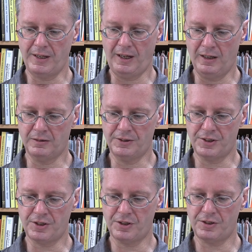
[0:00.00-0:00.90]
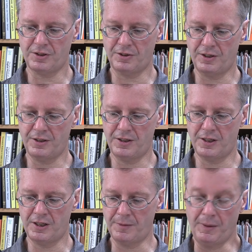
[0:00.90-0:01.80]
analysts started
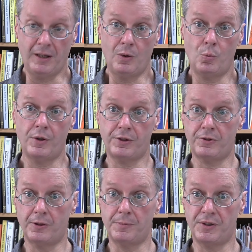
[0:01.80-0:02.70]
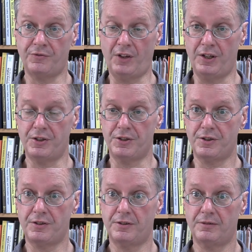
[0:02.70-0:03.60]
debating whether Trump is a
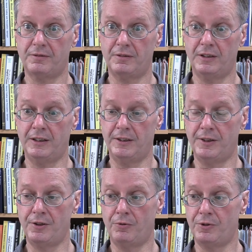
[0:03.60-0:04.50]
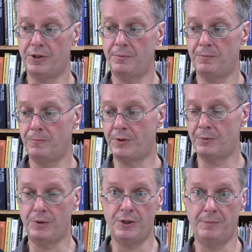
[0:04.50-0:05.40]
fascist, whether
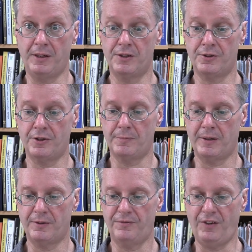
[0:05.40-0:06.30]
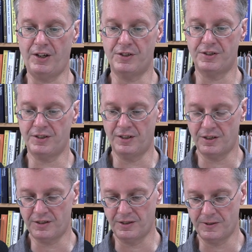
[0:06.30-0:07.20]
we should be concerned about fascist
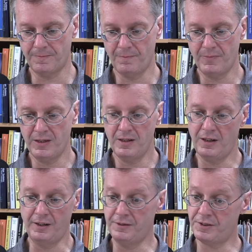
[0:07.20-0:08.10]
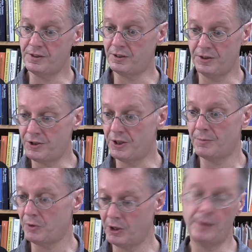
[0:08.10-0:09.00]
tendencies. And this is a
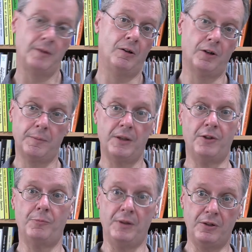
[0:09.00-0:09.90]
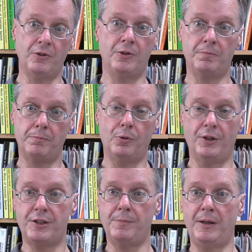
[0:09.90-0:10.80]
legitimate argument. There have been good
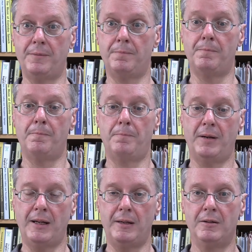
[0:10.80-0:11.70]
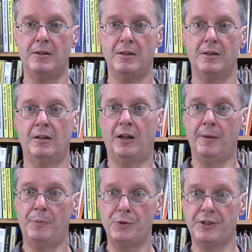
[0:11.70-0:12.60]
points made
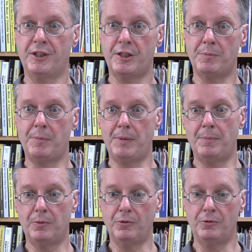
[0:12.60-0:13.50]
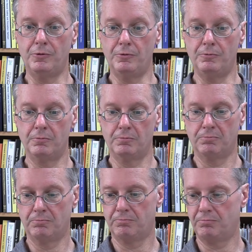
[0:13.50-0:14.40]
on both sides by people who
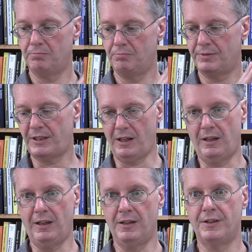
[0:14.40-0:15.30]
say he